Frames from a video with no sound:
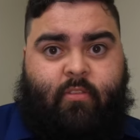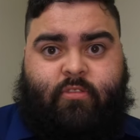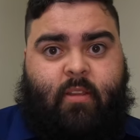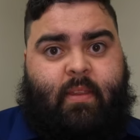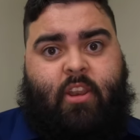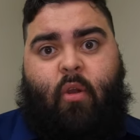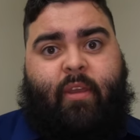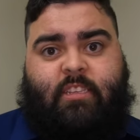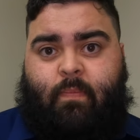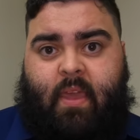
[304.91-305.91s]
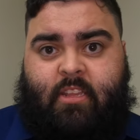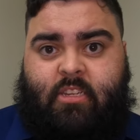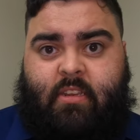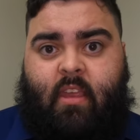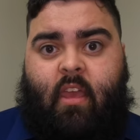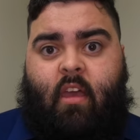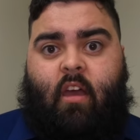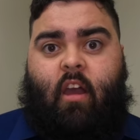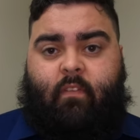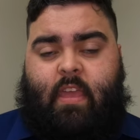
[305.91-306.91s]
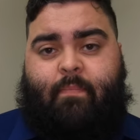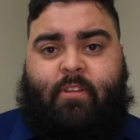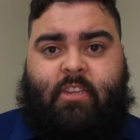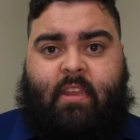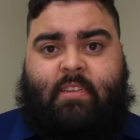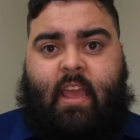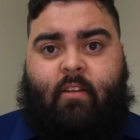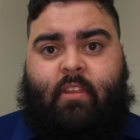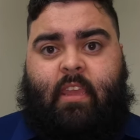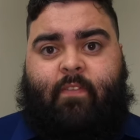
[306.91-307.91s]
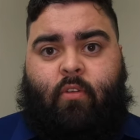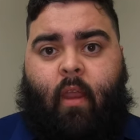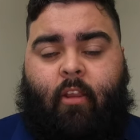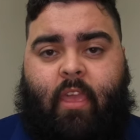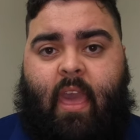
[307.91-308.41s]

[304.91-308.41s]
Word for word: There's going to be no expansion of that projectile to give you greater